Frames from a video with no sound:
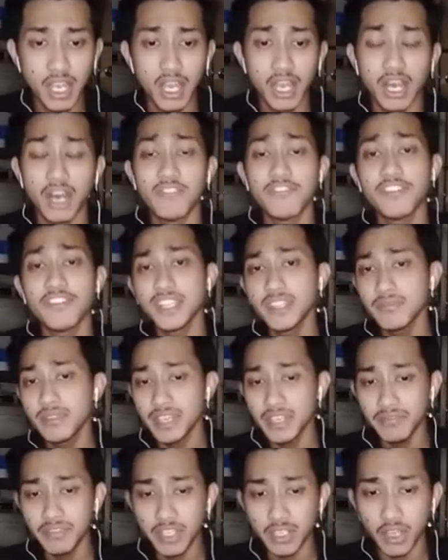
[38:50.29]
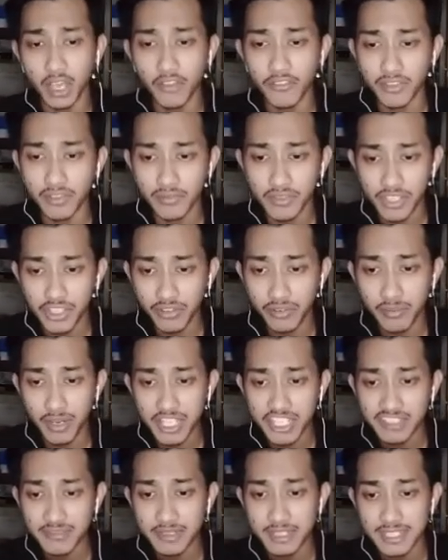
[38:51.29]
A further benefit of inventory
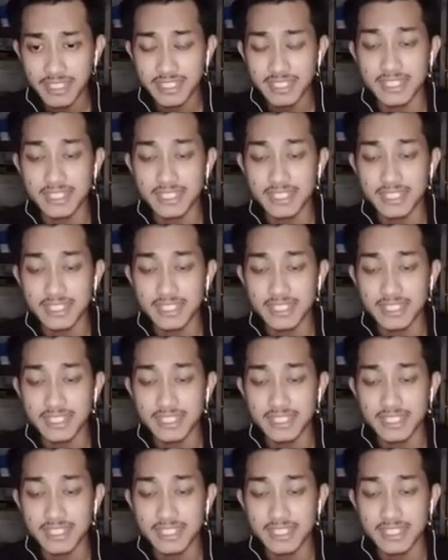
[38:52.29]
management is